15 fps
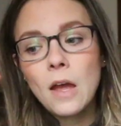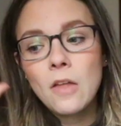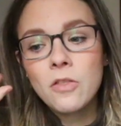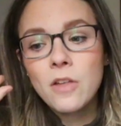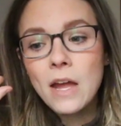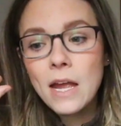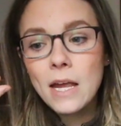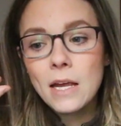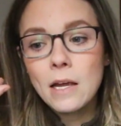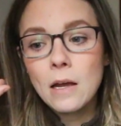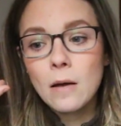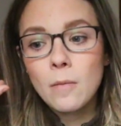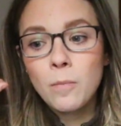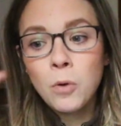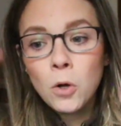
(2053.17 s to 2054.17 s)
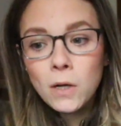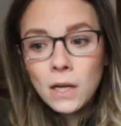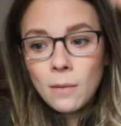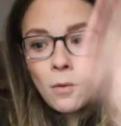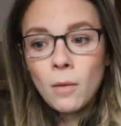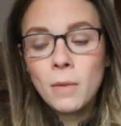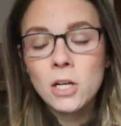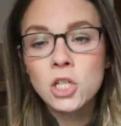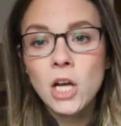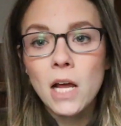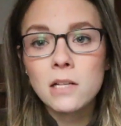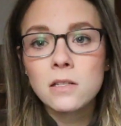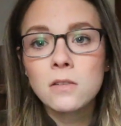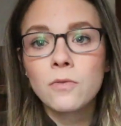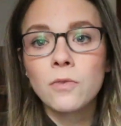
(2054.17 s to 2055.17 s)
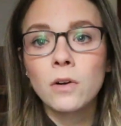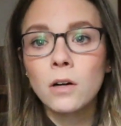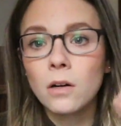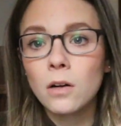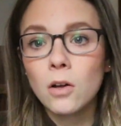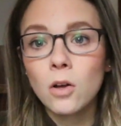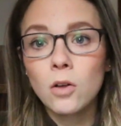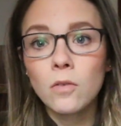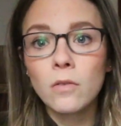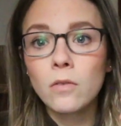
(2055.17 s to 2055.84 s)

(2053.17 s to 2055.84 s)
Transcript: They put him on my chest for